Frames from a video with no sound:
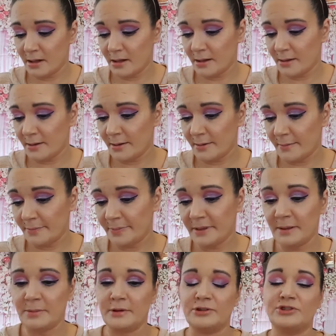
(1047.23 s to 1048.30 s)
I'm
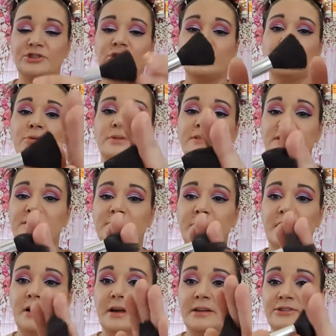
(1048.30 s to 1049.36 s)
not sure who this is
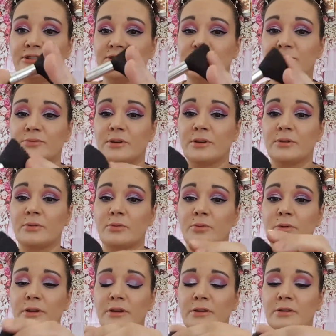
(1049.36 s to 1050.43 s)
by. It's just like
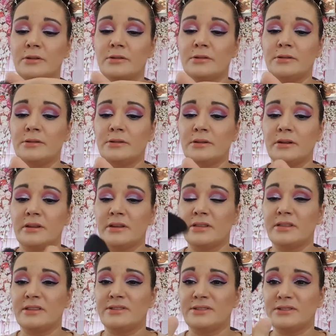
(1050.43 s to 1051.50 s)
weird.
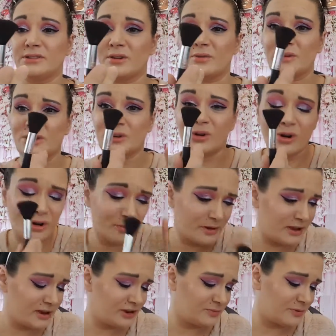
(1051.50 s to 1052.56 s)
And this is going in the
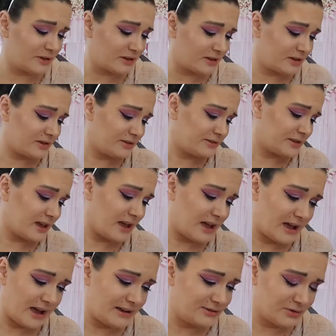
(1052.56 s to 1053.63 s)
garbage because
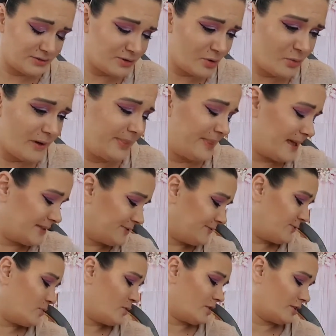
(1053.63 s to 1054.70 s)
I don't know what that's
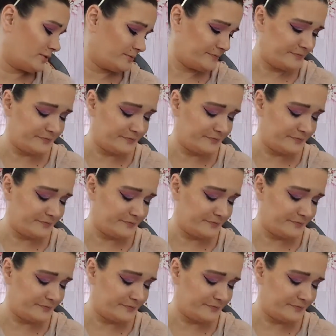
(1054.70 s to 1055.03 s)
for.